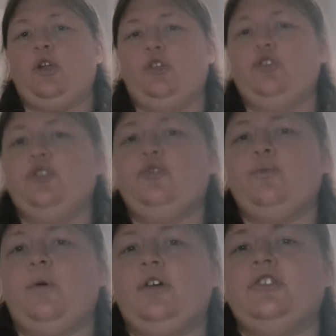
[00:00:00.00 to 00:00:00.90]
you
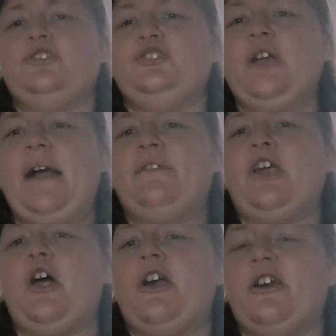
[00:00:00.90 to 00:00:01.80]
have an
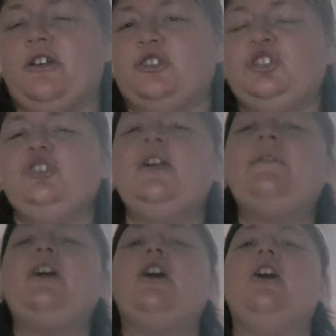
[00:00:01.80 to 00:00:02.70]
urge
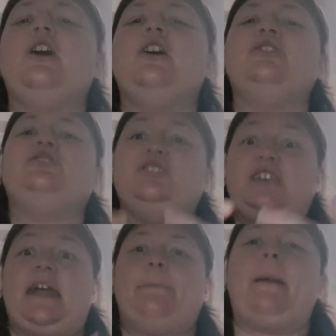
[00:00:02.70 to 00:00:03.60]
to
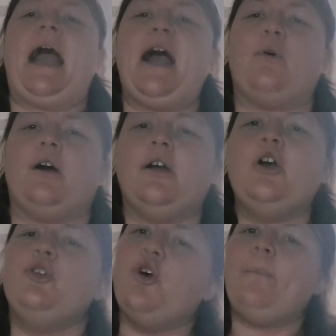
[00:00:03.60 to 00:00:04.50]
take power.
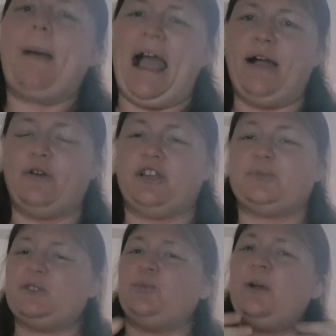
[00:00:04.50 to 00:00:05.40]
You're powerless,
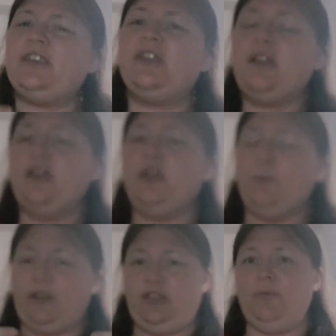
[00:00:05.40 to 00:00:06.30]
because when
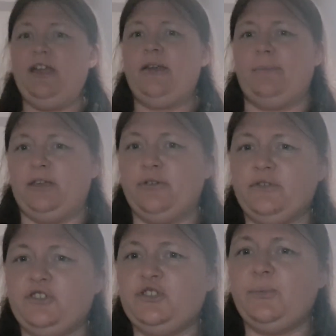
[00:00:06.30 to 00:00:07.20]
you're being
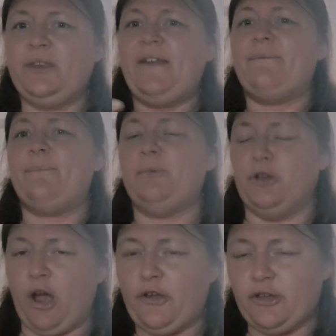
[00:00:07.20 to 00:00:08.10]
abused, when you
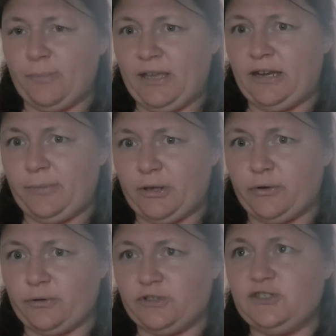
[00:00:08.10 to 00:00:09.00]
know you're being
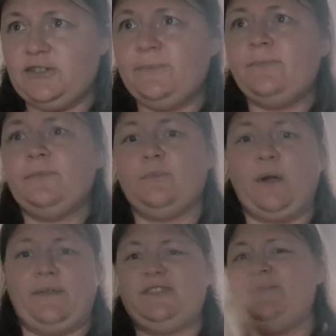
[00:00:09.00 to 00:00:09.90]
abused,
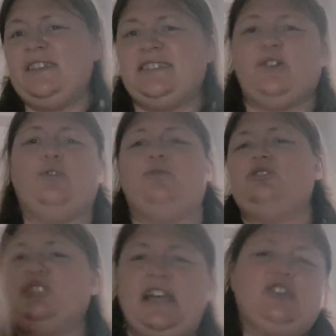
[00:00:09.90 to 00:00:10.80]
whether it's physical,
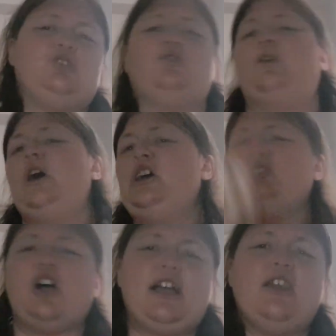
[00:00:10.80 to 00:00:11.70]
sexual,
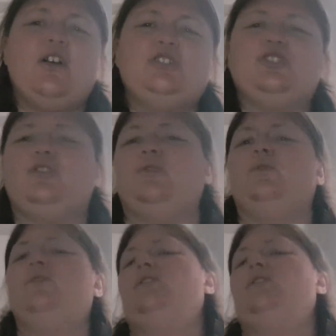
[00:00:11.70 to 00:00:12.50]
psychological,